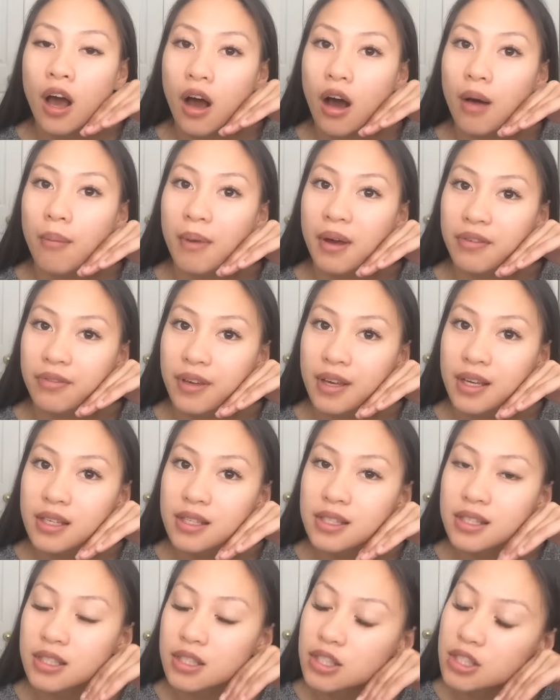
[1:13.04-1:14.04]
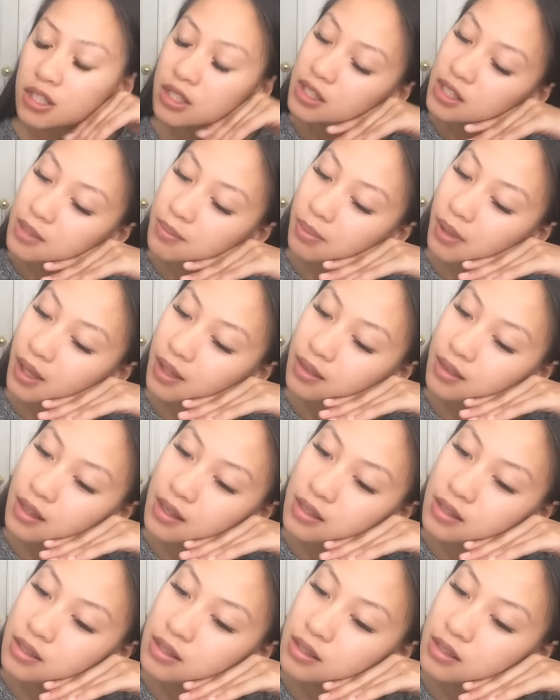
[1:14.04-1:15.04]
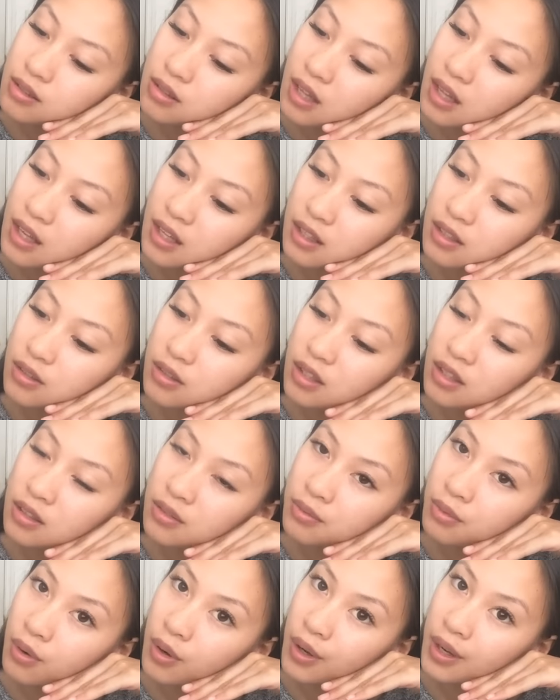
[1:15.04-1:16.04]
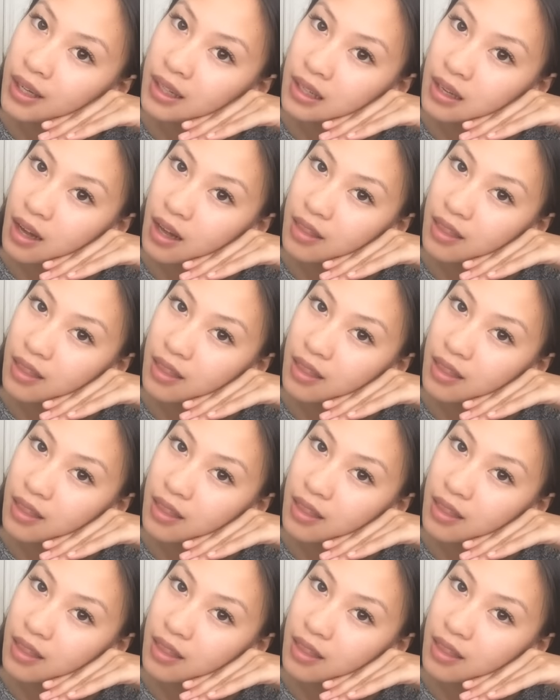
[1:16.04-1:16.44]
on my face and just sleep like this so that you can avoid